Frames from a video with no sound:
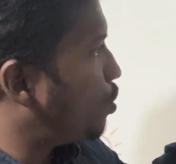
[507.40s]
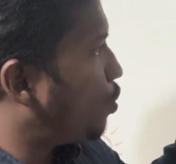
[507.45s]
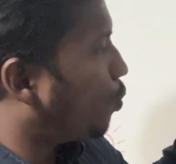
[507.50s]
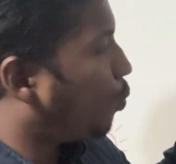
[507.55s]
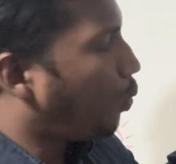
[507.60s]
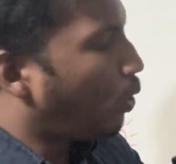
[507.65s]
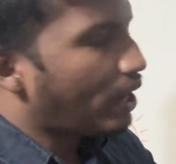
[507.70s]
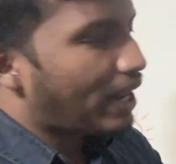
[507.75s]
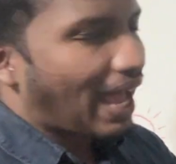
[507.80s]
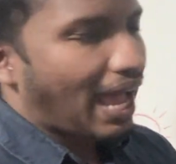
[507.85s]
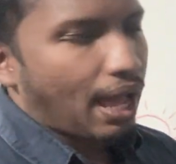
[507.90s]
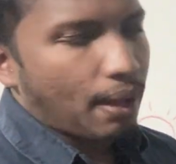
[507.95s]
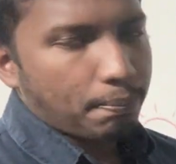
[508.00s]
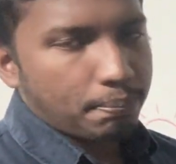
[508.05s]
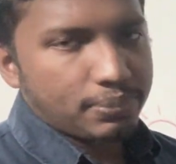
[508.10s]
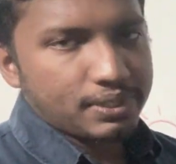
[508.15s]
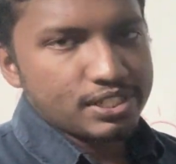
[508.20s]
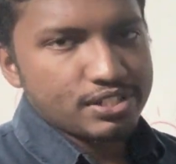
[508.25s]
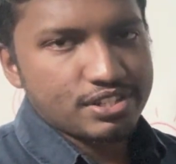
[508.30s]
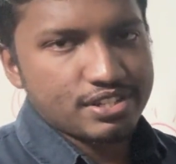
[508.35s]
What
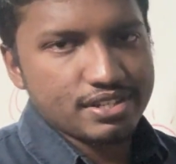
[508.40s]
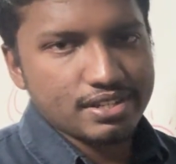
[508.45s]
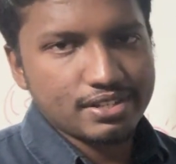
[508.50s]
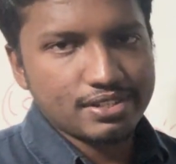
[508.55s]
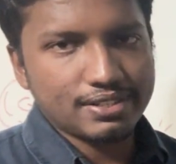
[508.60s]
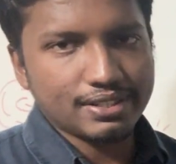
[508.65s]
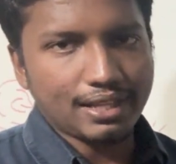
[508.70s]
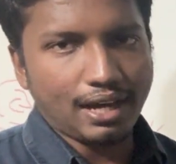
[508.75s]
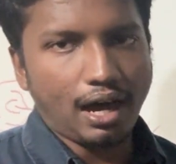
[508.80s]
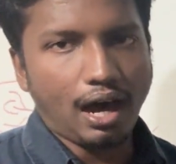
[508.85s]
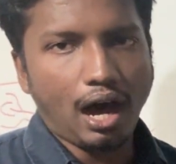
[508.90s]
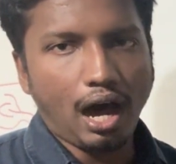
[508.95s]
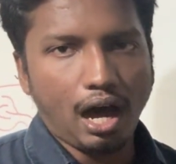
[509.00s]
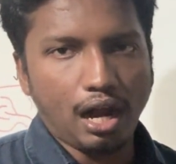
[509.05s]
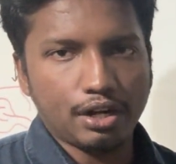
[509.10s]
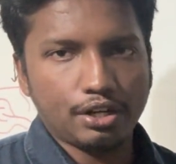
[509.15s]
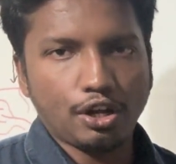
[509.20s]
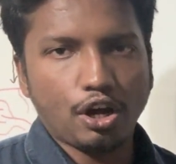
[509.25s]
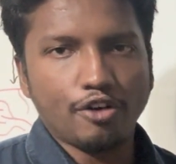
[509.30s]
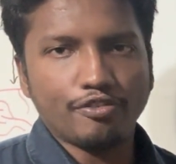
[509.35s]
happens to the
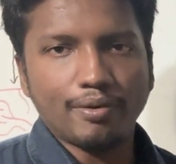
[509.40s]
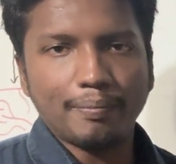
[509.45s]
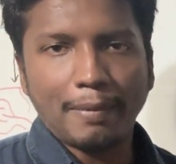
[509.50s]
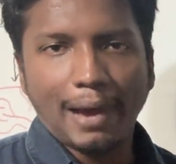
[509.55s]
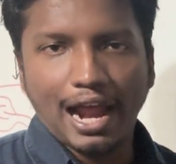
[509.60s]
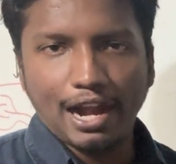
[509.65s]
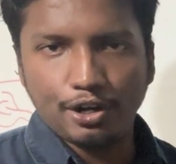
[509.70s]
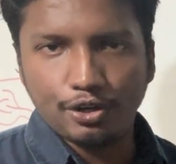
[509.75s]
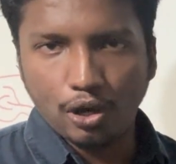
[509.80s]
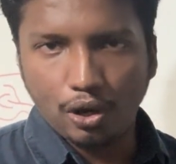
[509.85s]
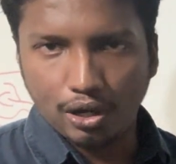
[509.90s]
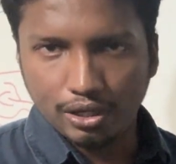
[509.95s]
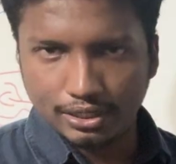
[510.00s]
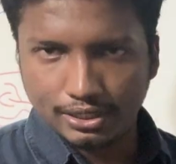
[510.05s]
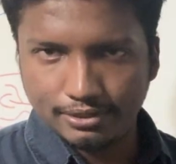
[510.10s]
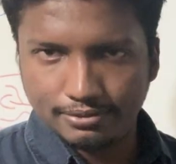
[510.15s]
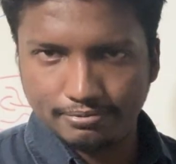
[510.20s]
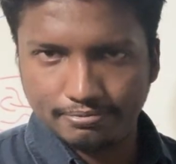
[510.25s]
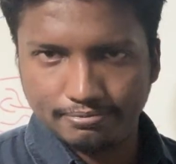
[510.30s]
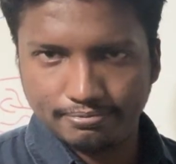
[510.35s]
heart of a mad dog?
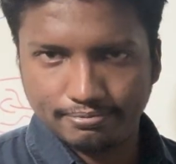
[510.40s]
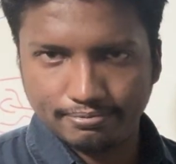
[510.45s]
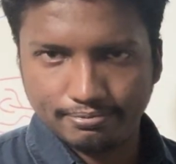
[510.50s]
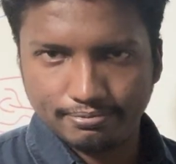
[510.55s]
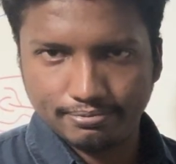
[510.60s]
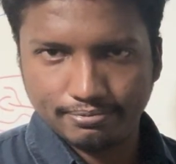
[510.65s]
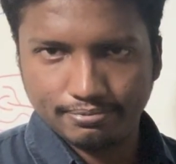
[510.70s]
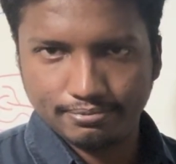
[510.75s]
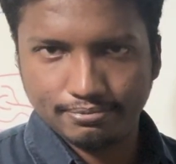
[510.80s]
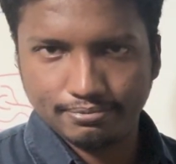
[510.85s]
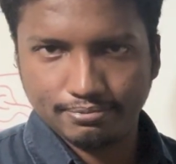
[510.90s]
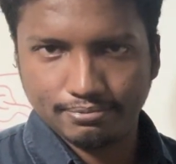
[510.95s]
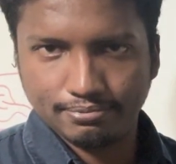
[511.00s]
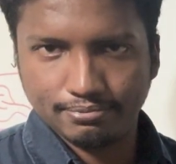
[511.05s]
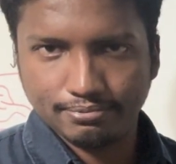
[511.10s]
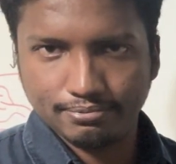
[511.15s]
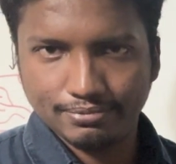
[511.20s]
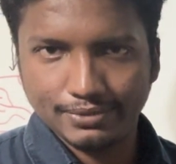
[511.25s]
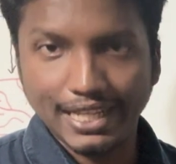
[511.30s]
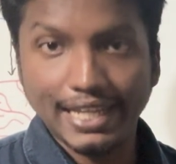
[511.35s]

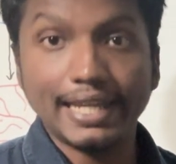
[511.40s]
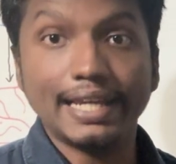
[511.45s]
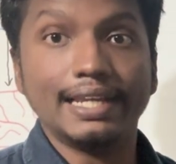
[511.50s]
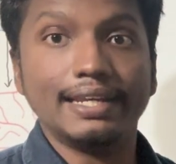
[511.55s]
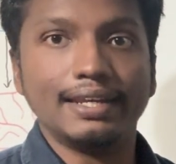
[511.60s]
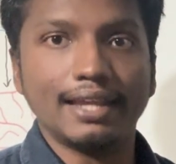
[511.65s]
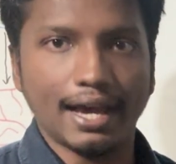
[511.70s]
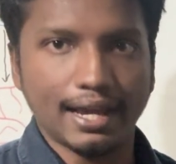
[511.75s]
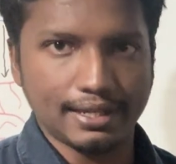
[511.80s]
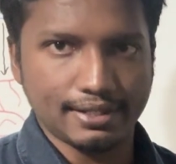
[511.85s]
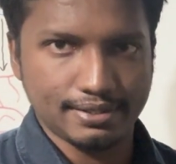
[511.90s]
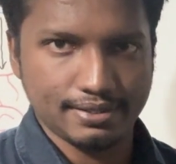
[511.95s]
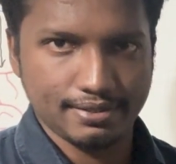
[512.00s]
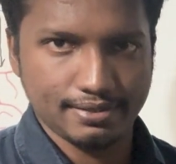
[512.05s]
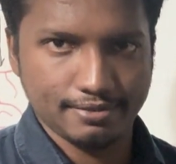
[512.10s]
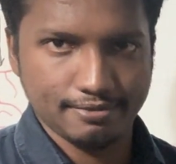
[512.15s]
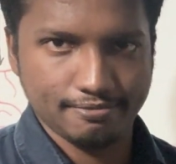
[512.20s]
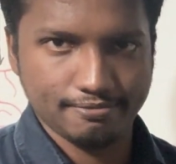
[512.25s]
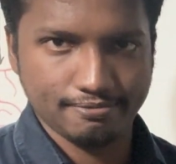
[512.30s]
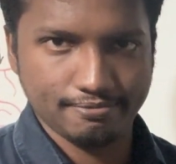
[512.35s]
It dies.
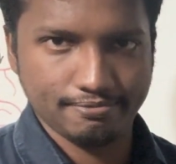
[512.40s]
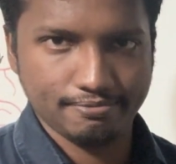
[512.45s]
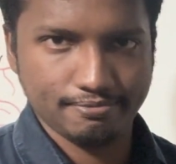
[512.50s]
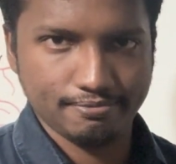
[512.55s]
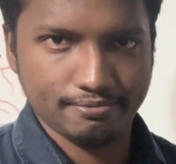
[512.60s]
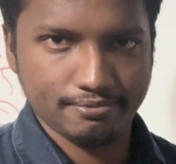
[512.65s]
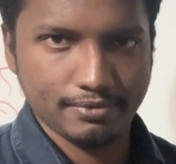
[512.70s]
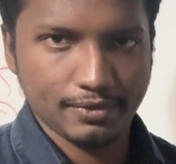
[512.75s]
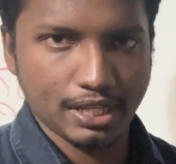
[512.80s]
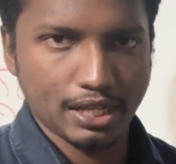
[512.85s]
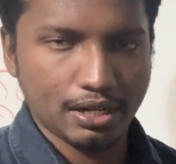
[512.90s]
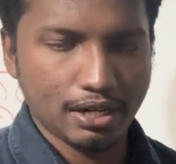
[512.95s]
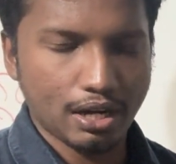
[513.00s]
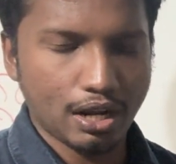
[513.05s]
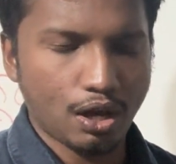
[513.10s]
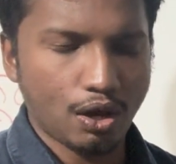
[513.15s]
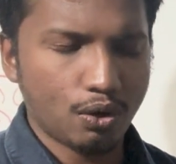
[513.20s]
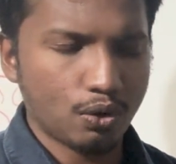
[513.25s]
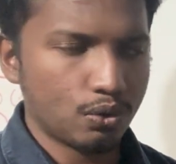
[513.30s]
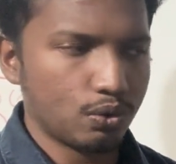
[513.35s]

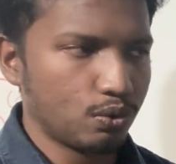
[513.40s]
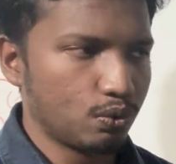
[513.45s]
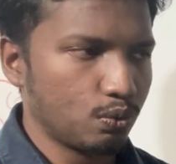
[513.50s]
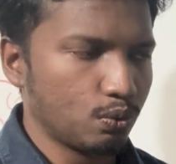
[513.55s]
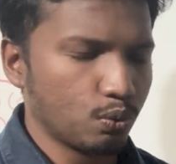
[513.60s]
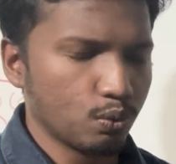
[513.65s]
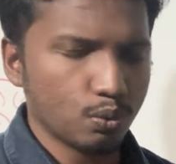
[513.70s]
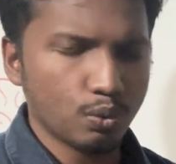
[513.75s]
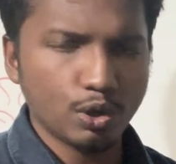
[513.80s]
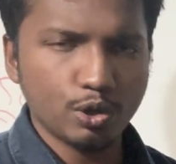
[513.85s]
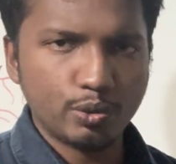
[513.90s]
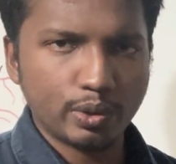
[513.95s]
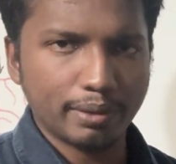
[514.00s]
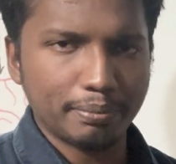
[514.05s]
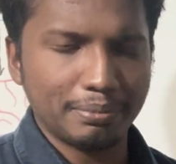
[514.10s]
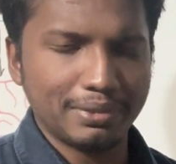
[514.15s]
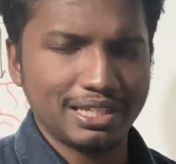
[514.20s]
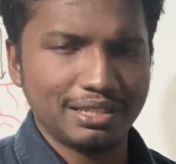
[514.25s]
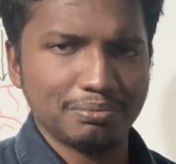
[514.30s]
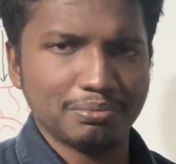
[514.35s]
Now, what do I
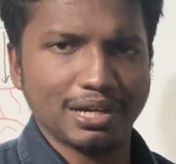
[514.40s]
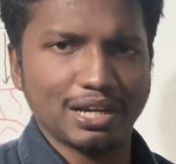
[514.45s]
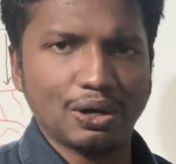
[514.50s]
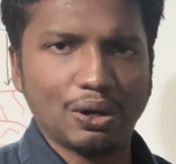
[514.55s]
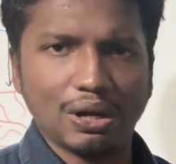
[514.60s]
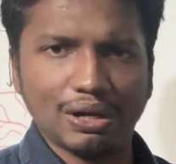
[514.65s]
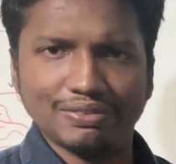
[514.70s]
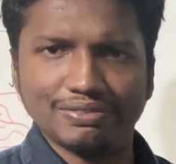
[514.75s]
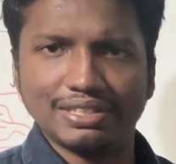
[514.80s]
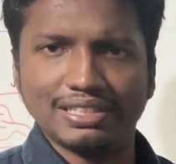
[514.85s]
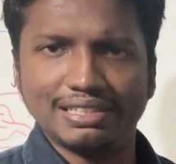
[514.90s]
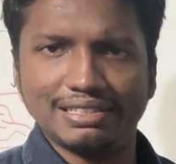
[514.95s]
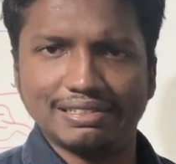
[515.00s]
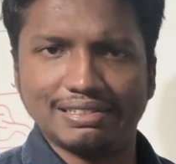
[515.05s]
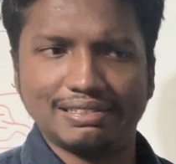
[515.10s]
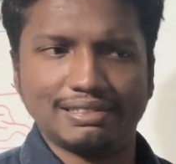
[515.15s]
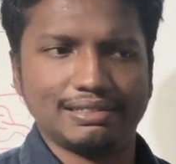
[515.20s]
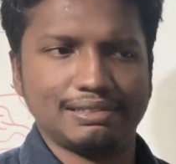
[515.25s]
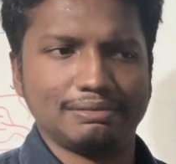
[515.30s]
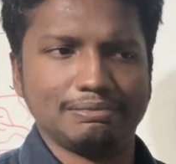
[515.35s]
mean by all of
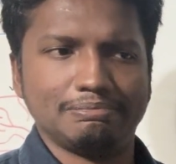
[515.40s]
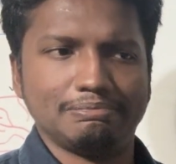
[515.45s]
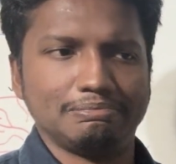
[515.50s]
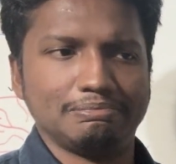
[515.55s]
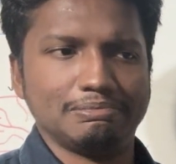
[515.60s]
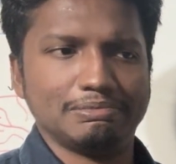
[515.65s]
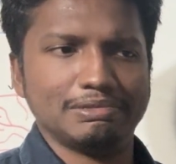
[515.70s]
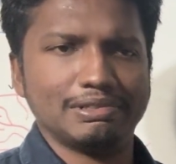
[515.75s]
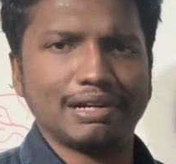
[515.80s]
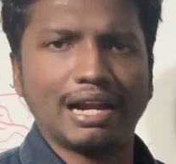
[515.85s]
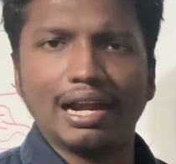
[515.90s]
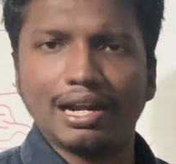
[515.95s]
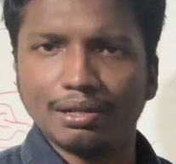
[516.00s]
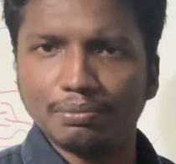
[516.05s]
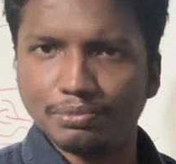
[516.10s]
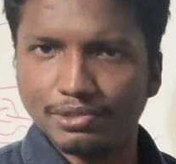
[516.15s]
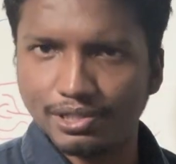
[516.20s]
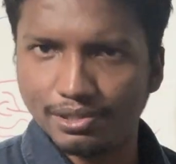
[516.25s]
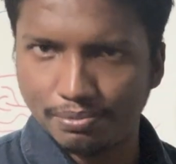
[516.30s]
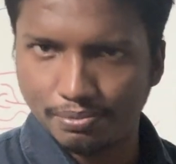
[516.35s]
these
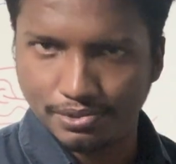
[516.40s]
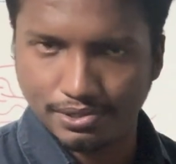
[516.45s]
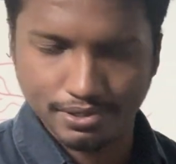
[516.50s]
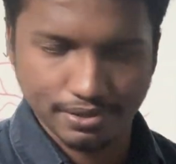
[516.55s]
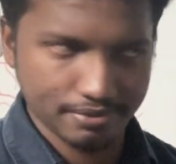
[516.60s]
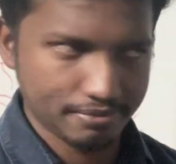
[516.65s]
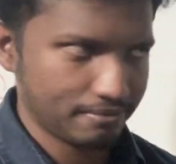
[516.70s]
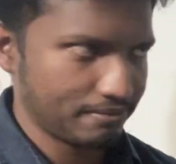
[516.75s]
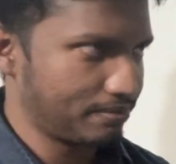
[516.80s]
random terms?